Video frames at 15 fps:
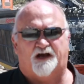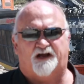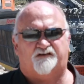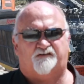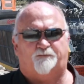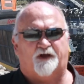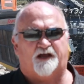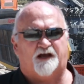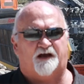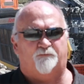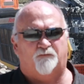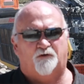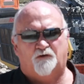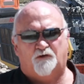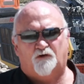parts
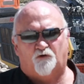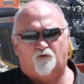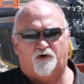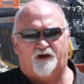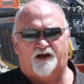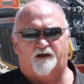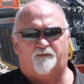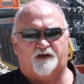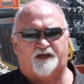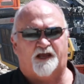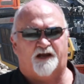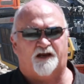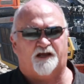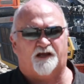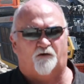backup. We had our
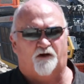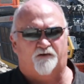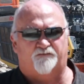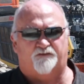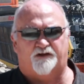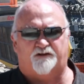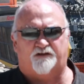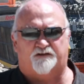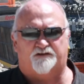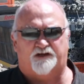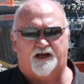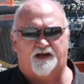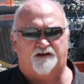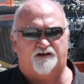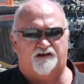mechanic go over there the other
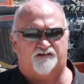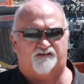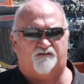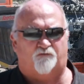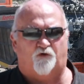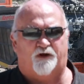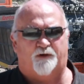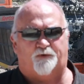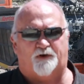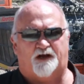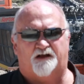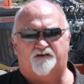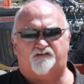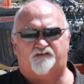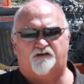day to get some wear
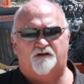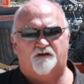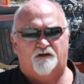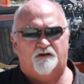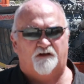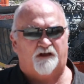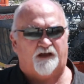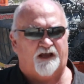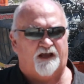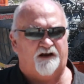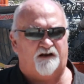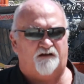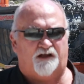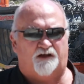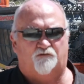parts,
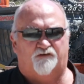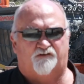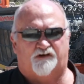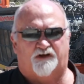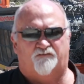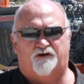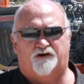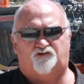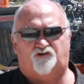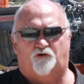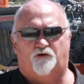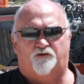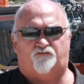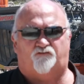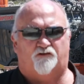and he was given a
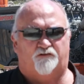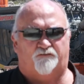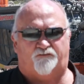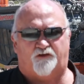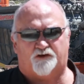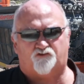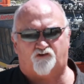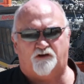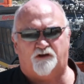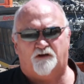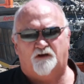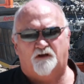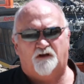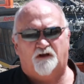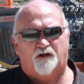tour through the factory,
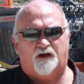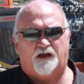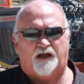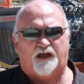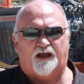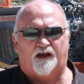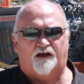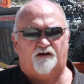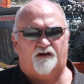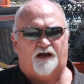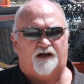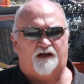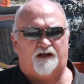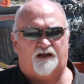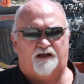and
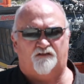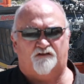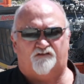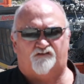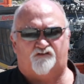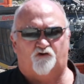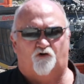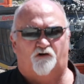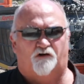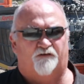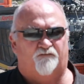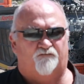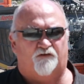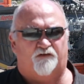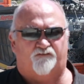the store
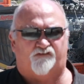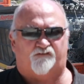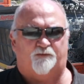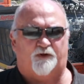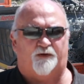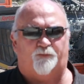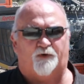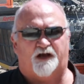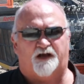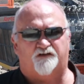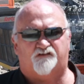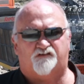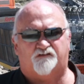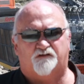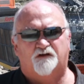of spare
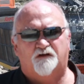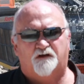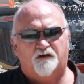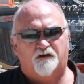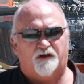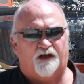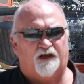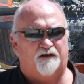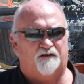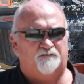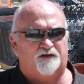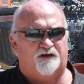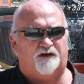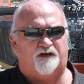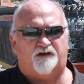parts. And
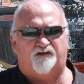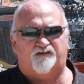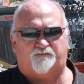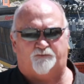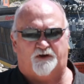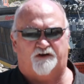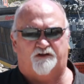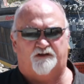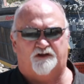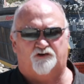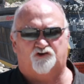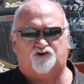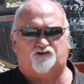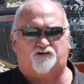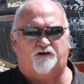yeah, he's been in the
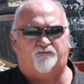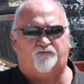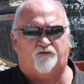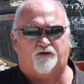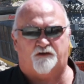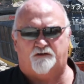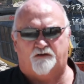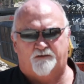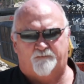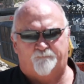industry for